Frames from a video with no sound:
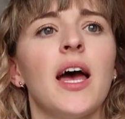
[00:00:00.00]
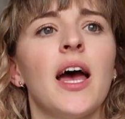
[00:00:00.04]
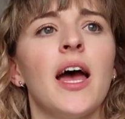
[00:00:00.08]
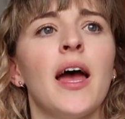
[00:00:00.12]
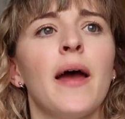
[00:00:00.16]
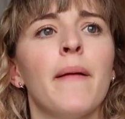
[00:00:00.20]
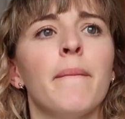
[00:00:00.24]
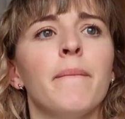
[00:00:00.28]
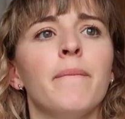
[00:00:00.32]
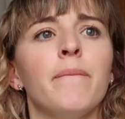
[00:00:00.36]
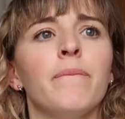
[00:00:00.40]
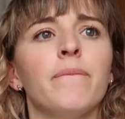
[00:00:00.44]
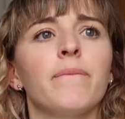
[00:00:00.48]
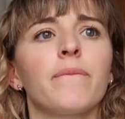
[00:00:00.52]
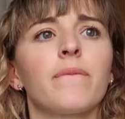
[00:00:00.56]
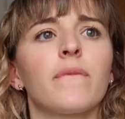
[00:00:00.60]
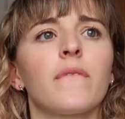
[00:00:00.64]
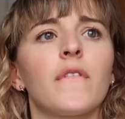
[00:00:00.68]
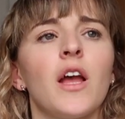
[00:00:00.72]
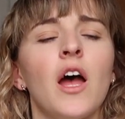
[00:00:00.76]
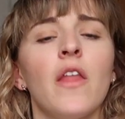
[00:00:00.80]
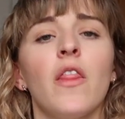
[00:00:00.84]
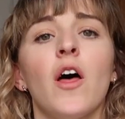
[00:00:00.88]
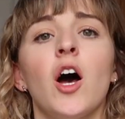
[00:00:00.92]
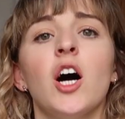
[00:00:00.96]

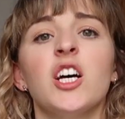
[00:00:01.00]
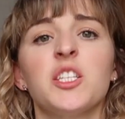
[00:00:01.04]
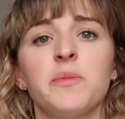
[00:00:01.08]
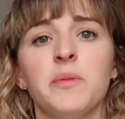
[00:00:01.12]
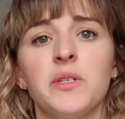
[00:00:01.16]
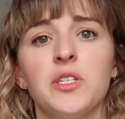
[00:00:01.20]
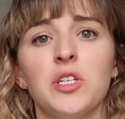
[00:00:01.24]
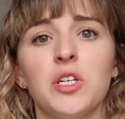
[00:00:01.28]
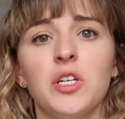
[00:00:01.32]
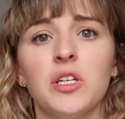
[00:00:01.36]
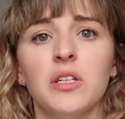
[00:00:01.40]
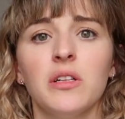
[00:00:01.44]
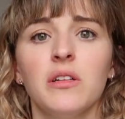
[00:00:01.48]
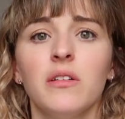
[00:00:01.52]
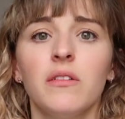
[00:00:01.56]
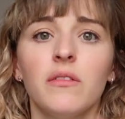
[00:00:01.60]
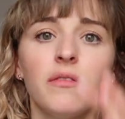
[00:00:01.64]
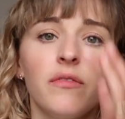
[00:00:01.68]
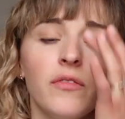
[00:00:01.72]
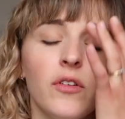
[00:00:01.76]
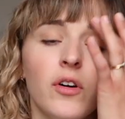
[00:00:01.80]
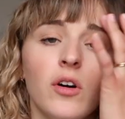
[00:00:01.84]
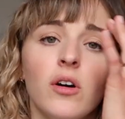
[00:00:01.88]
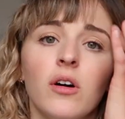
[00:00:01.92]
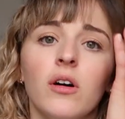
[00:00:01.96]
at the hospital
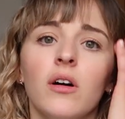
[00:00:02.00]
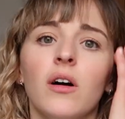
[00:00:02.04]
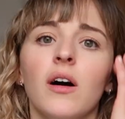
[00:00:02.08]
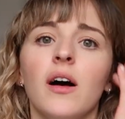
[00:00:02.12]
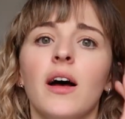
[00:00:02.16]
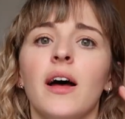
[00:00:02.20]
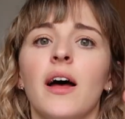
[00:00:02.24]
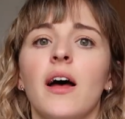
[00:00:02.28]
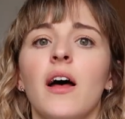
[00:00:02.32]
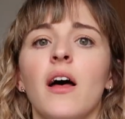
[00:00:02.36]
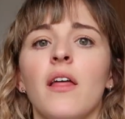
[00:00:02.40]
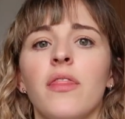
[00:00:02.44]
for